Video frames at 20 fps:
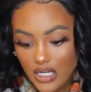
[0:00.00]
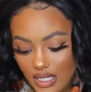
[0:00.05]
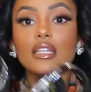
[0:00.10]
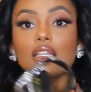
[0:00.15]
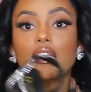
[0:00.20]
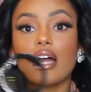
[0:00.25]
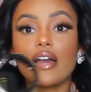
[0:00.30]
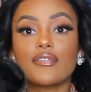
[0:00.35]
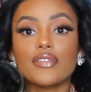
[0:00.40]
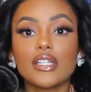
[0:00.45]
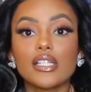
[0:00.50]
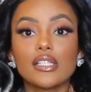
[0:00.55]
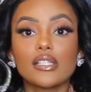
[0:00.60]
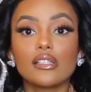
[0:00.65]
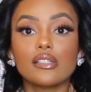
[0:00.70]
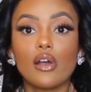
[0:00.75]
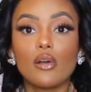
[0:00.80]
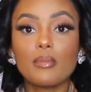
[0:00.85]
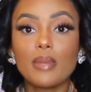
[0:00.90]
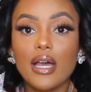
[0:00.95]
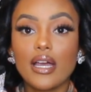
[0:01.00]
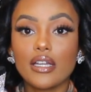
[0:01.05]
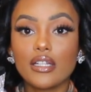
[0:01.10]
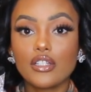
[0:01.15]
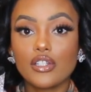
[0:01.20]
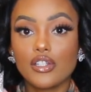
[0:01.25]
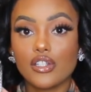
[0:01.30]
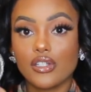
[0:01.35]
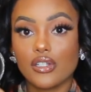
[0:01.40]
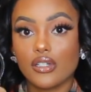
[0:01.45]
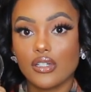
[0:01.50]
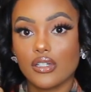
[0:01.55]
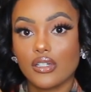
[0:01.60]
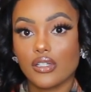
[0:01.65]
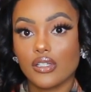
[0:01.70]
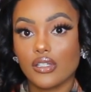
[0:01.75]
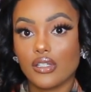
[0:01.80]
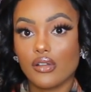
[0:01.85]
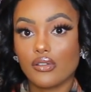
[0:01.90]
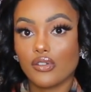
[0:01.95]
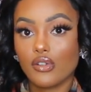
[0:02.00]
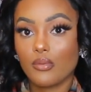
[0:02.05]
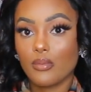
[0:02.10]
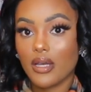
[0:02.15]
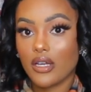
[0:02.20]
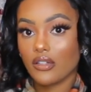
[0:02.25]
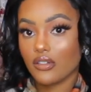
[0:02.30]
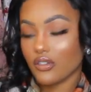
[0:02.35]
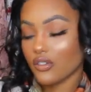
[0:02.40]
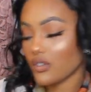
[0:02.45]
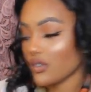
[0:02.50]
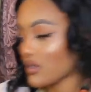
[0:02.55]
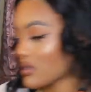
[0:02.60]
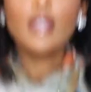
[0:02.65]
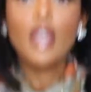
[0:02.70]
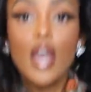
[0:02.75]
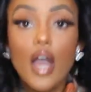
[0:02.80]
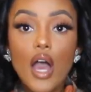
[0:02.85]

Love these so much. So, so much.